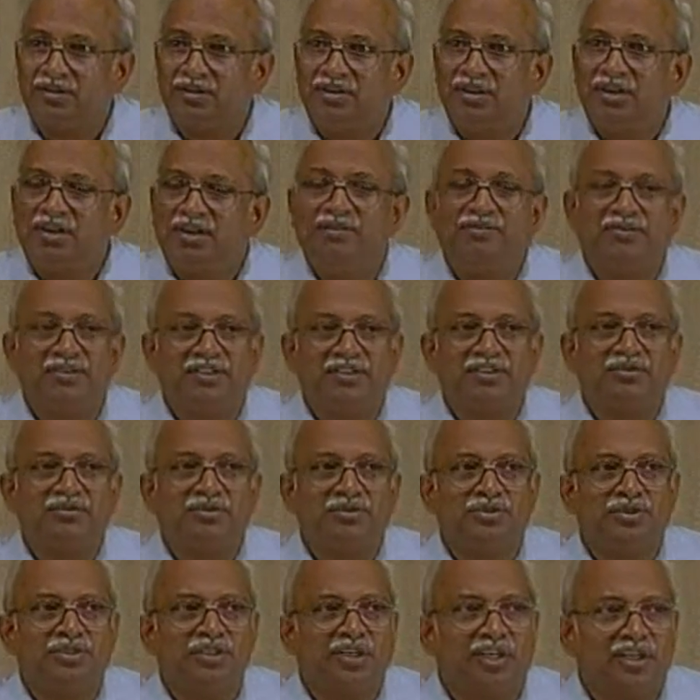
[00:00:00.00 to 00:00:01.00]
if it is
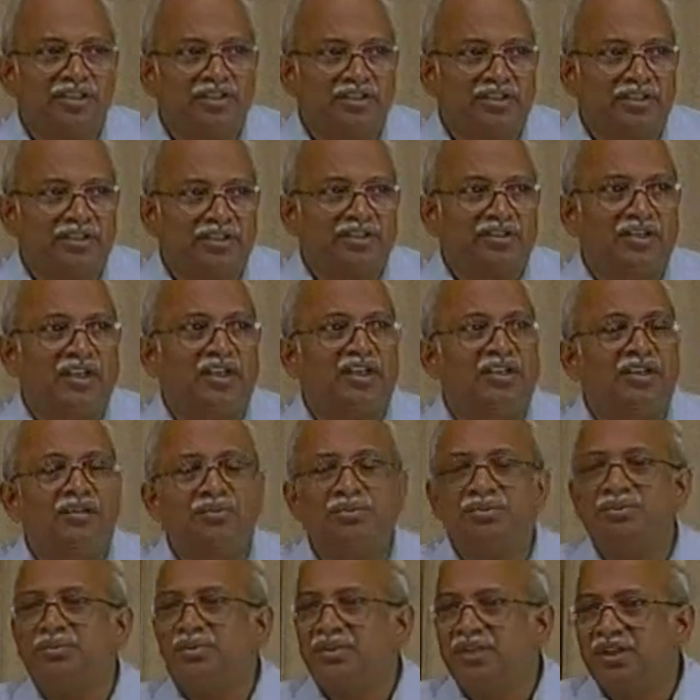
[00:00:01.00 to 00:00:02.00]
within 100 and
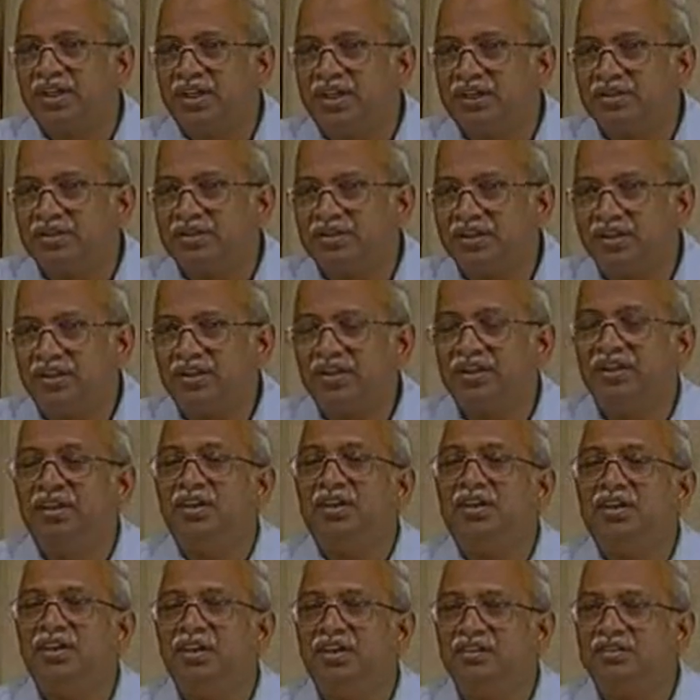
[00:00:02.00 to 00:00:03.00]
everybody gets a
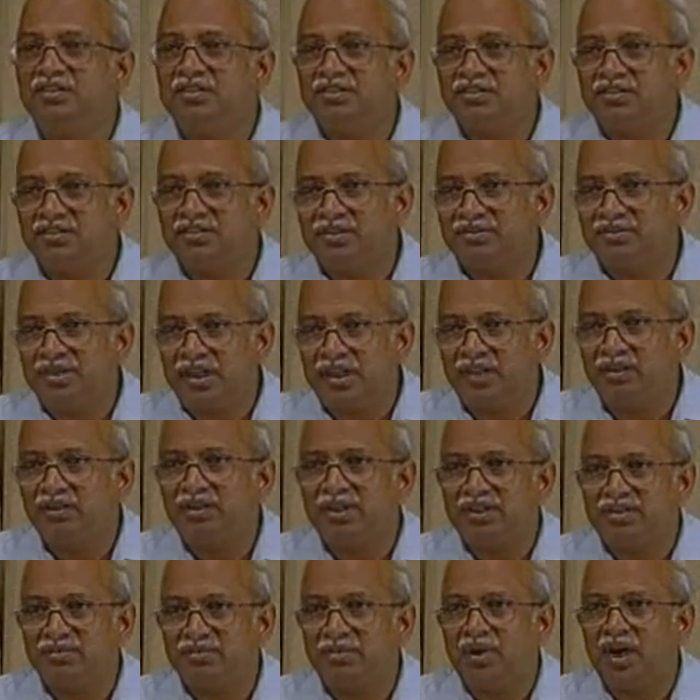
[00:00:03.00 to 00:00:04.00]
integer value
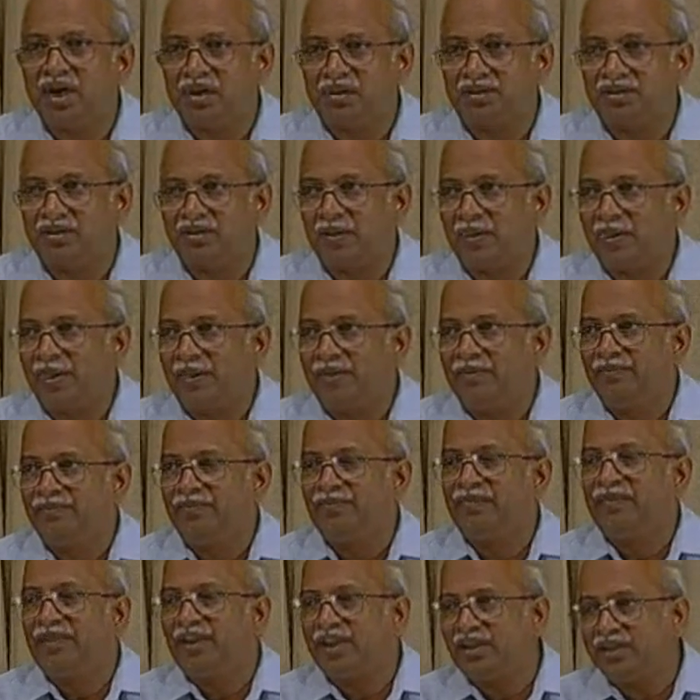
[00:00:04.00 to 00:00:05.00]
as mark,
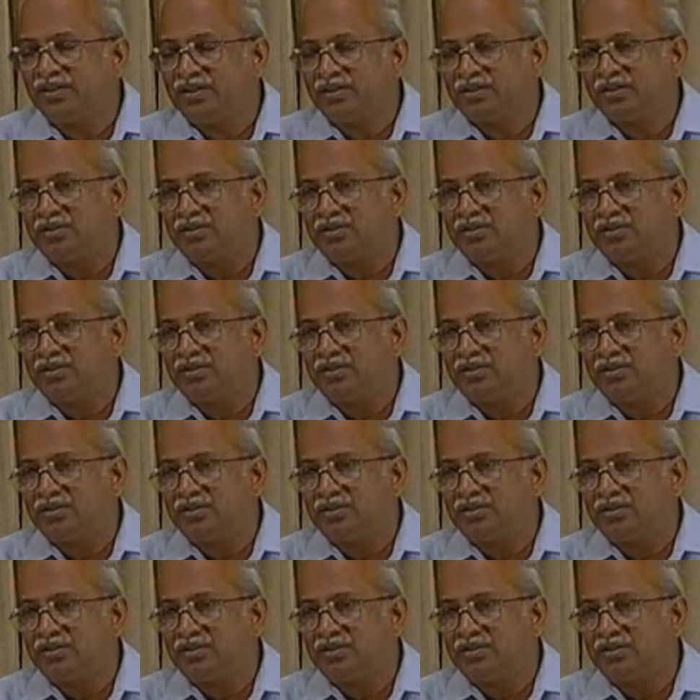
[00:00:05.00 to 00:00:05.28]
then